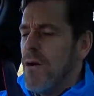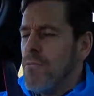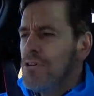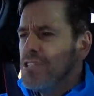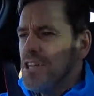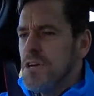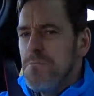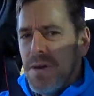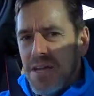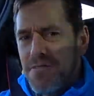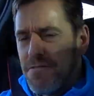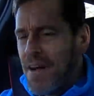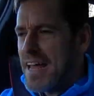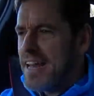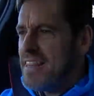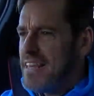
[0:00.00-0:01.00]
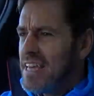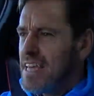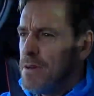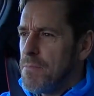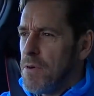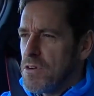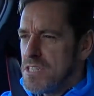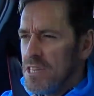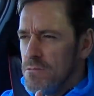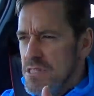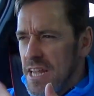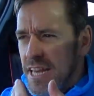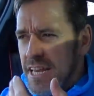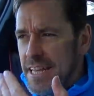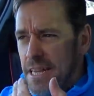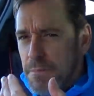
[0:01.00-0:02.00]
I wasn't a big fan of the gearbox. It was
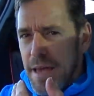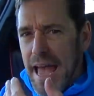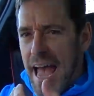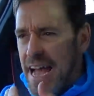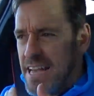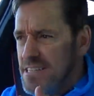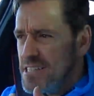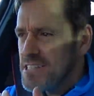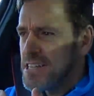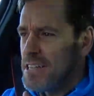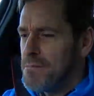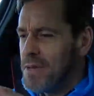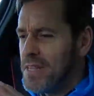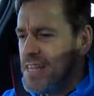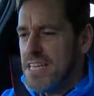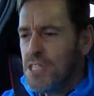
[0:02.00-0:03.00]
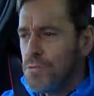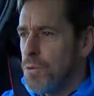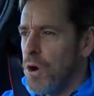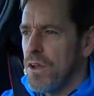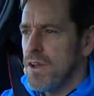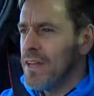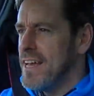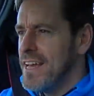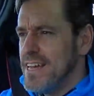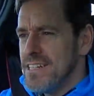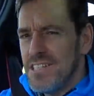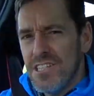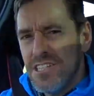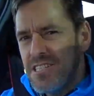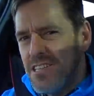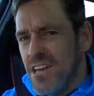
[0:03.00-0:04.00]
a little bit hesitant, but this one
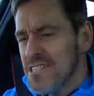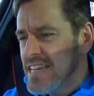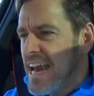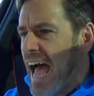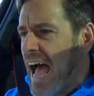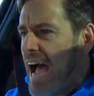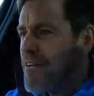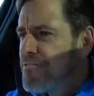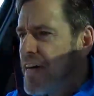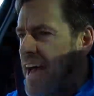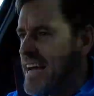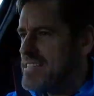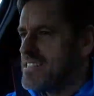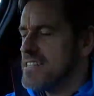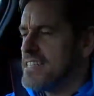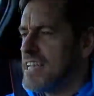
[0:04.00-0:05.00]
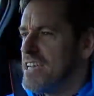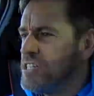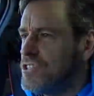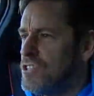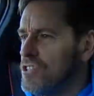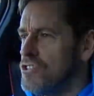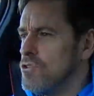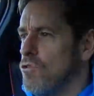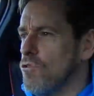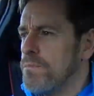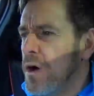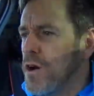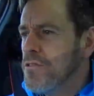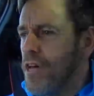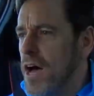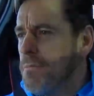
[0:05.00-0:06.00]
just doesn't have that hesitation at all.
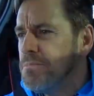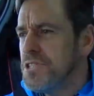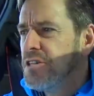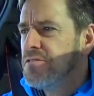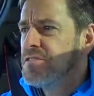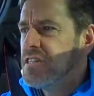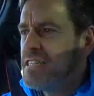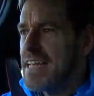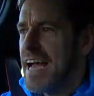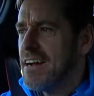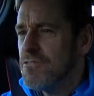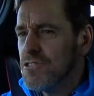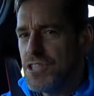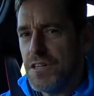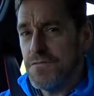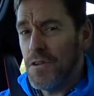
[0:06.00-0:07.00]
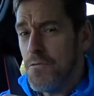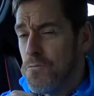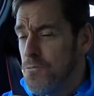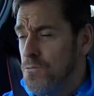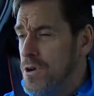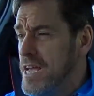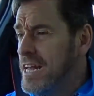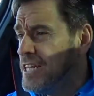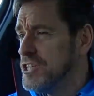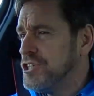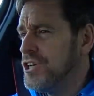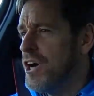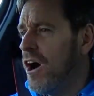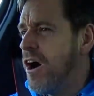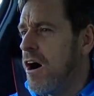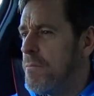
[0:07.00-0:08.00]
Both upshift and downshift are really
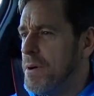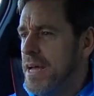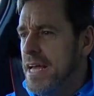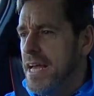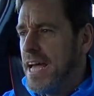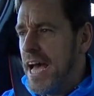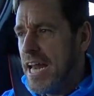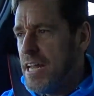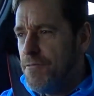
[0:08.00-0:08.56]
sharp. And